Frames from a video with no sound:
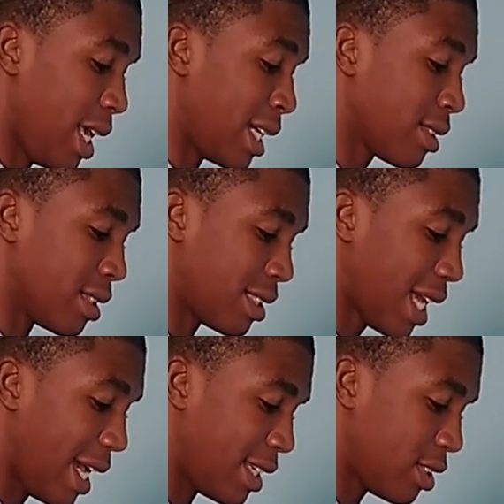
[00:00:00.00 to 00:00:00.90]

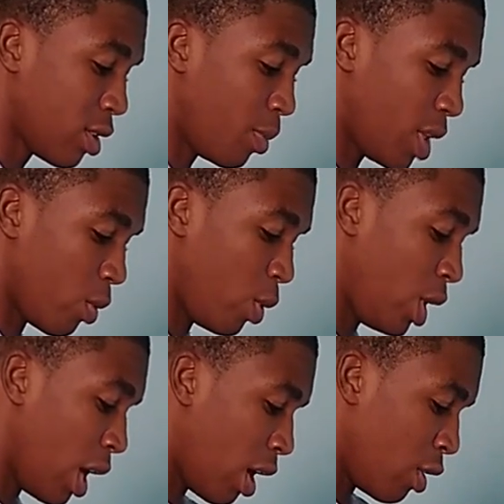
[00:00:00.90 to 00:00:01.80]
exercise something
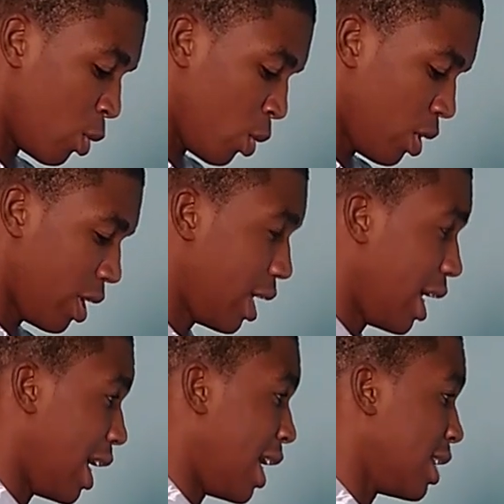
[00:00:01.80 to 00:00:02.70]
we all know
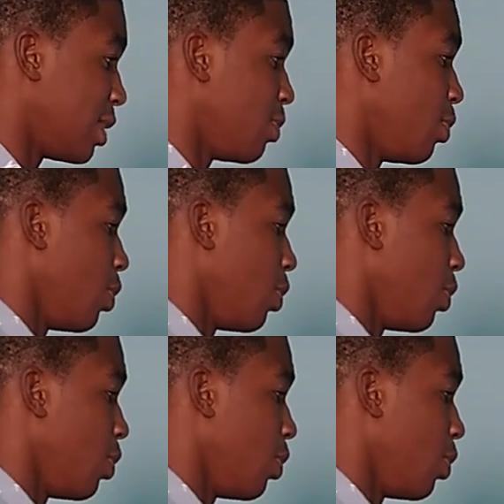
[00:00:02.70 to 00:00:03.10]
as